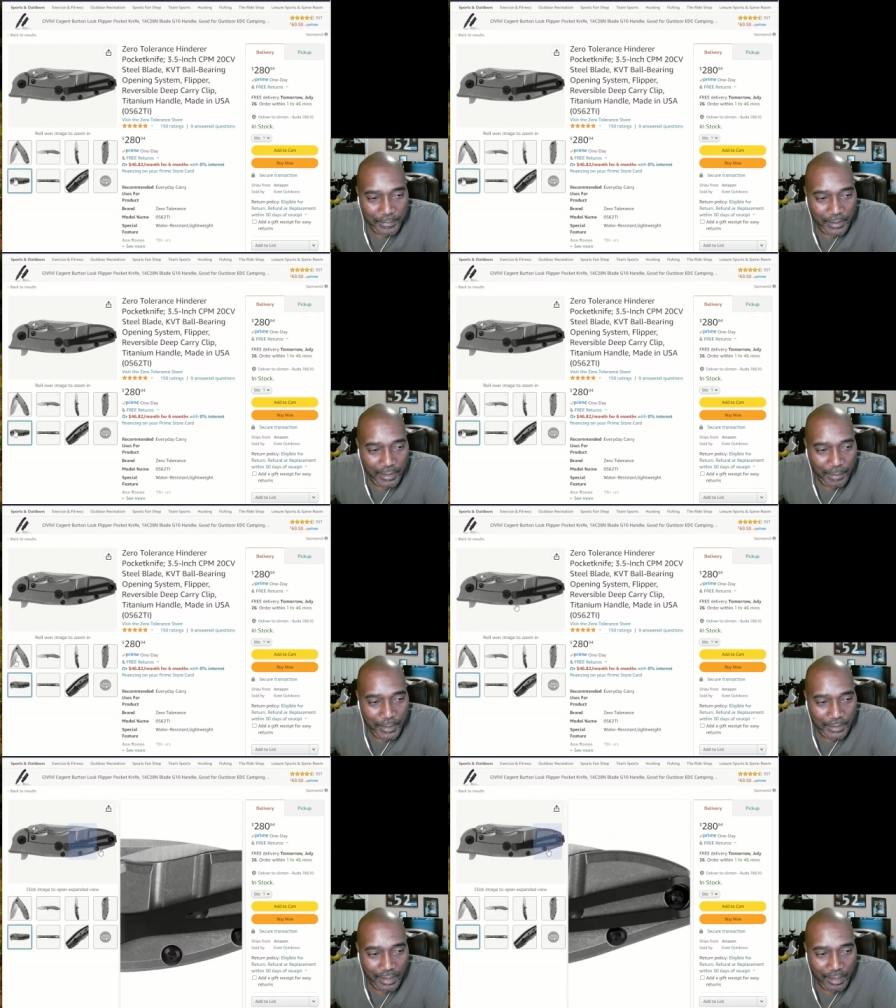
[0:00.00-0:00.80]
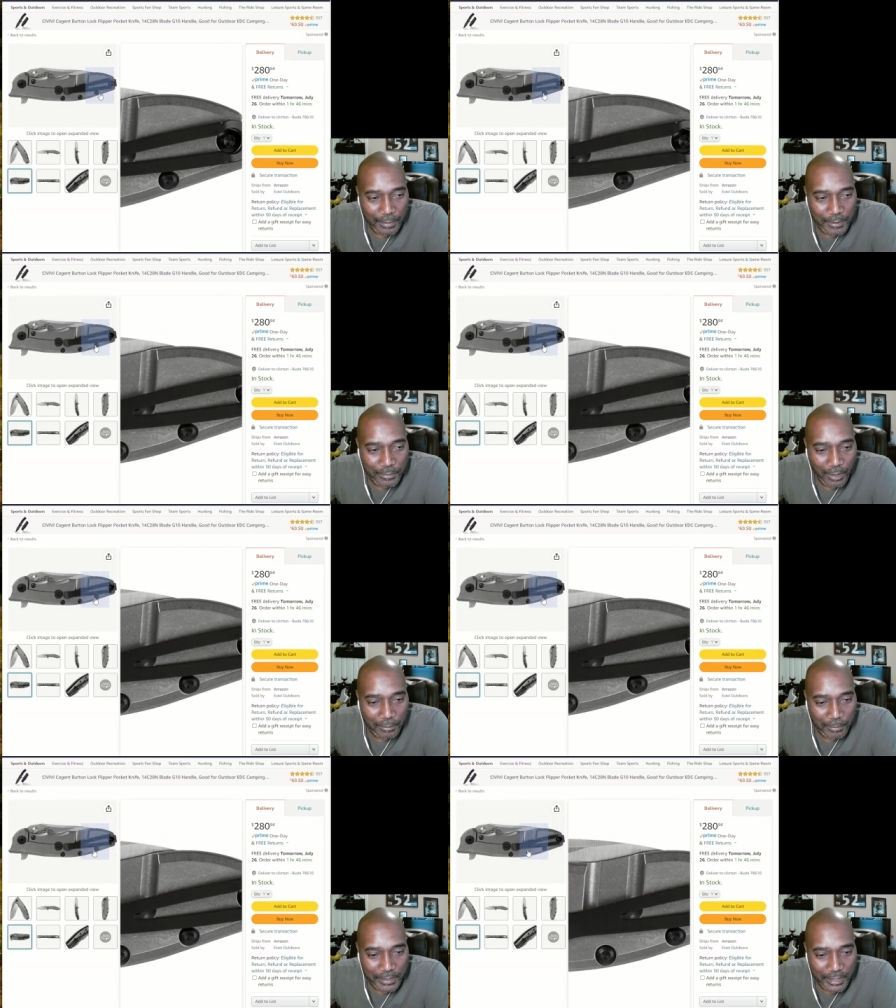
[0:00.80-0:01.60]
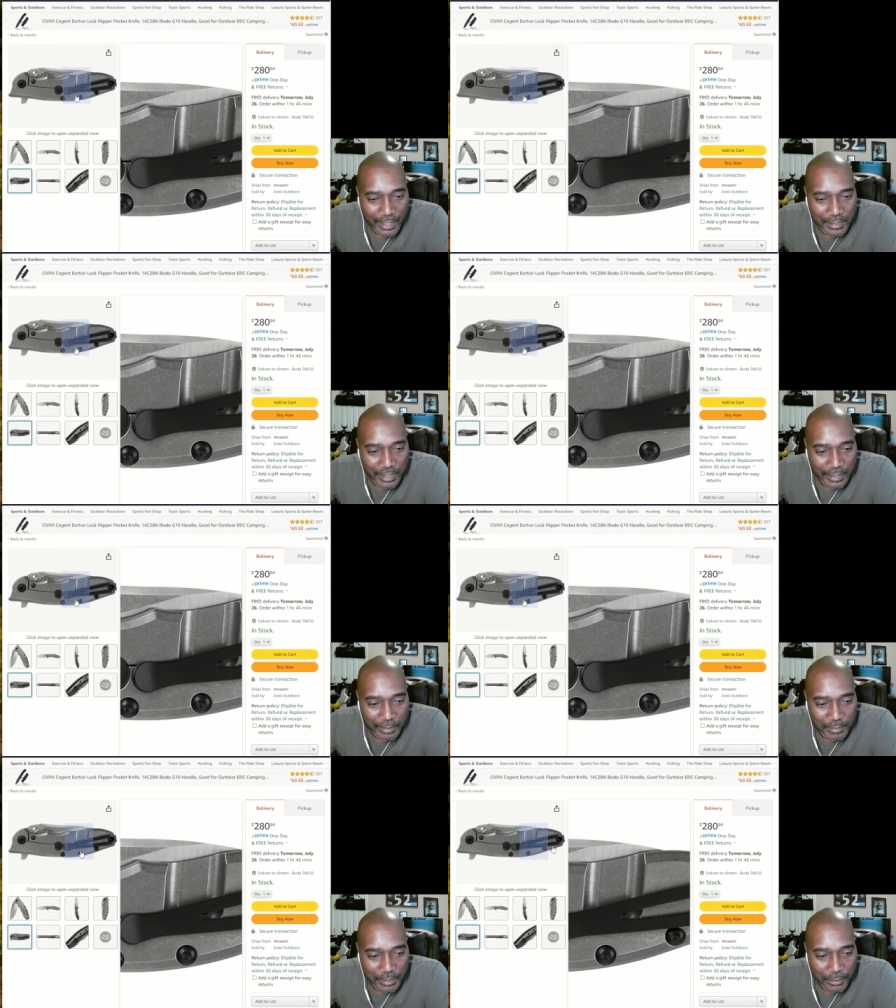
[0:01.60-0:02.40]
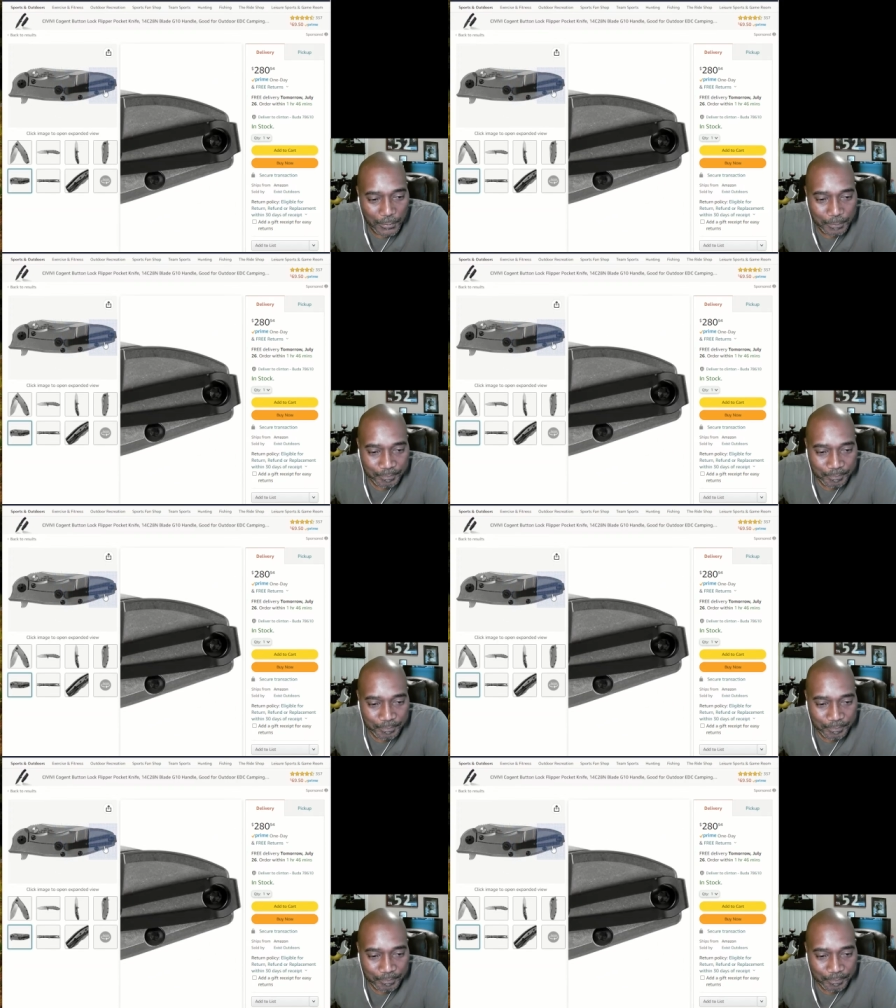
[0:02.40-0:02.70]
I bet that clip is probably titanium too.